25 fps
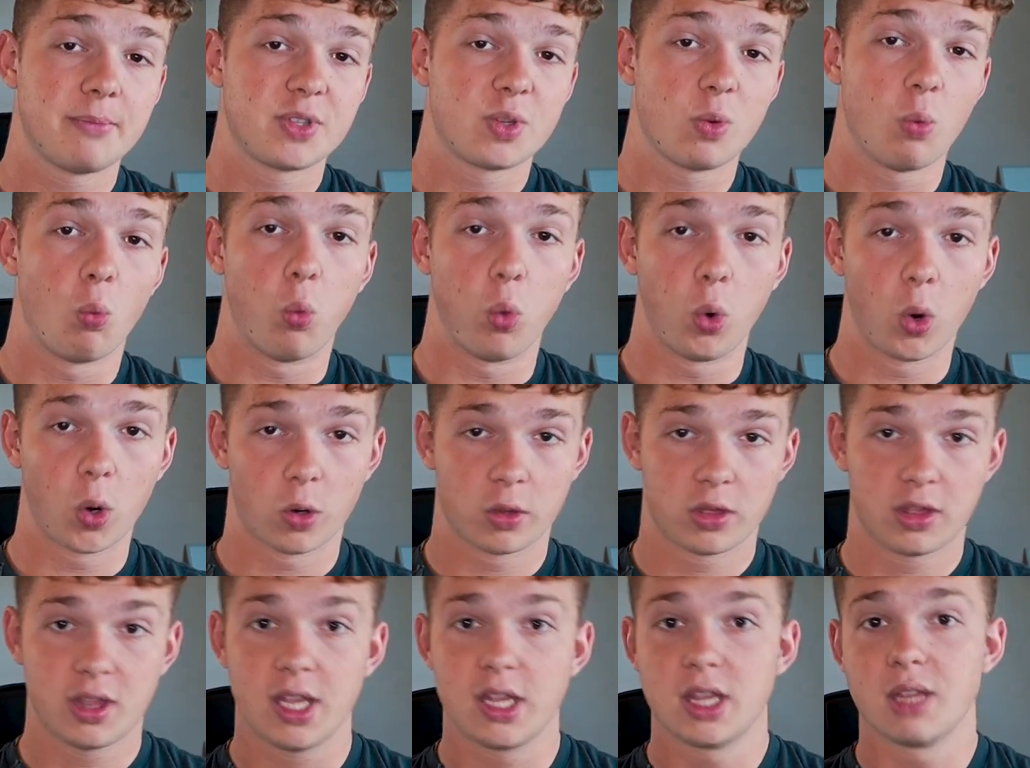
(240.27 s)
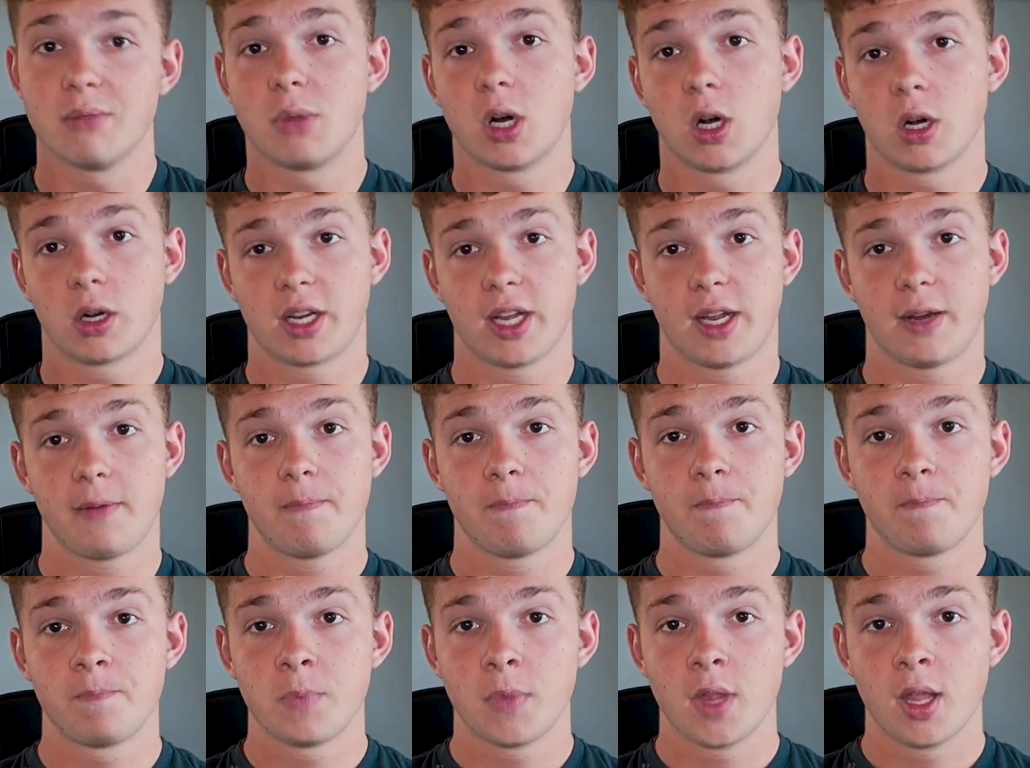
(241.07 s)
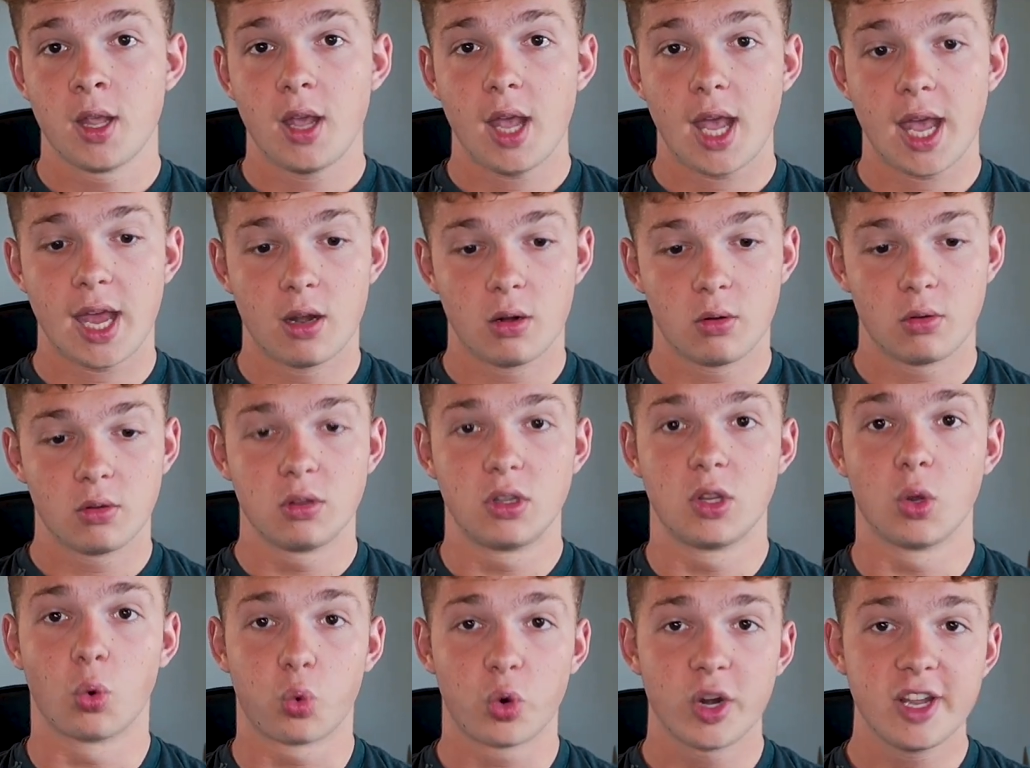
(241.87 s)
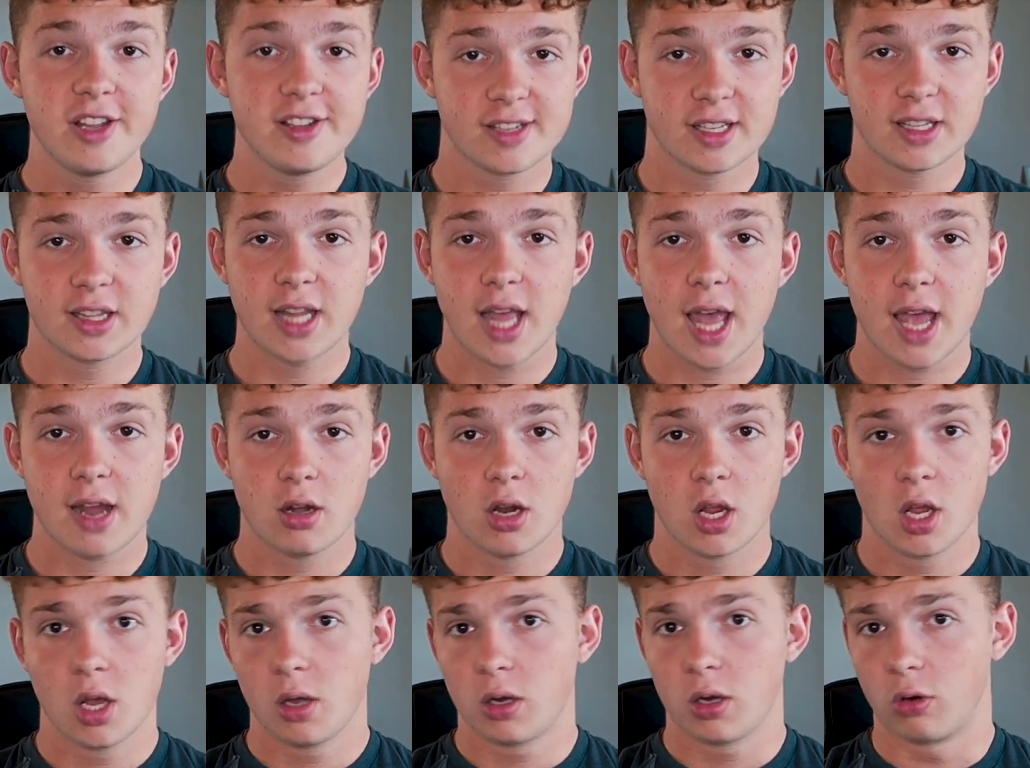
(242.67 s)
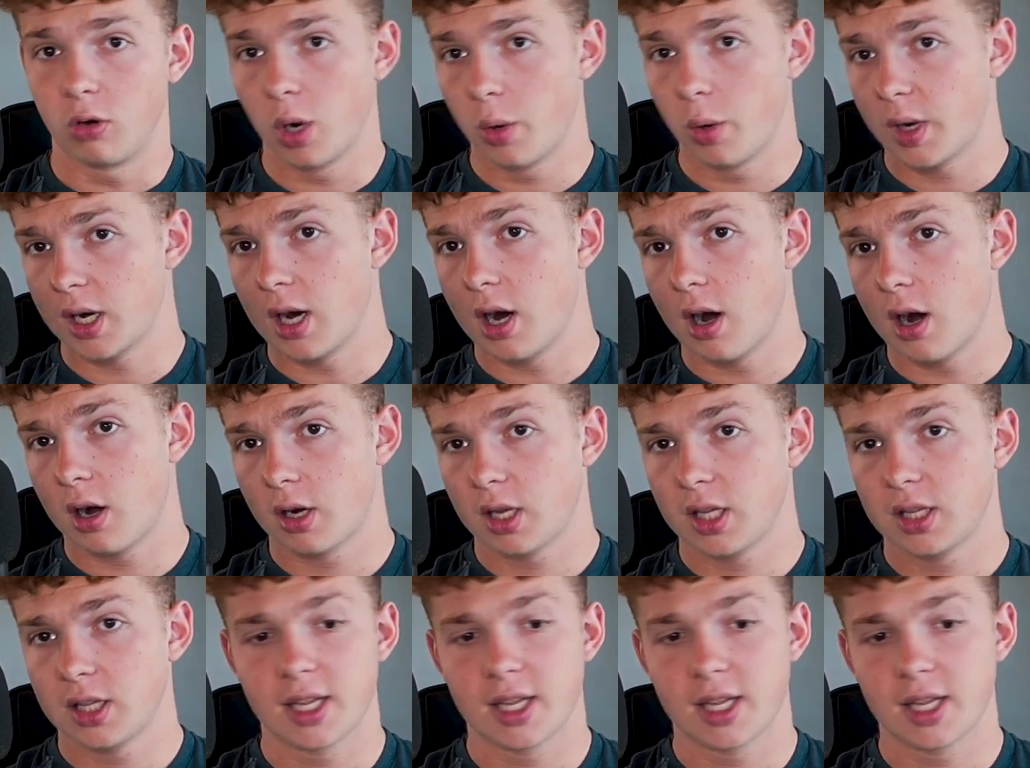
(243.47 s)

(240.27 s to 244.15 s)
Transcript: worth in the market. And the reason that Grow a Garden,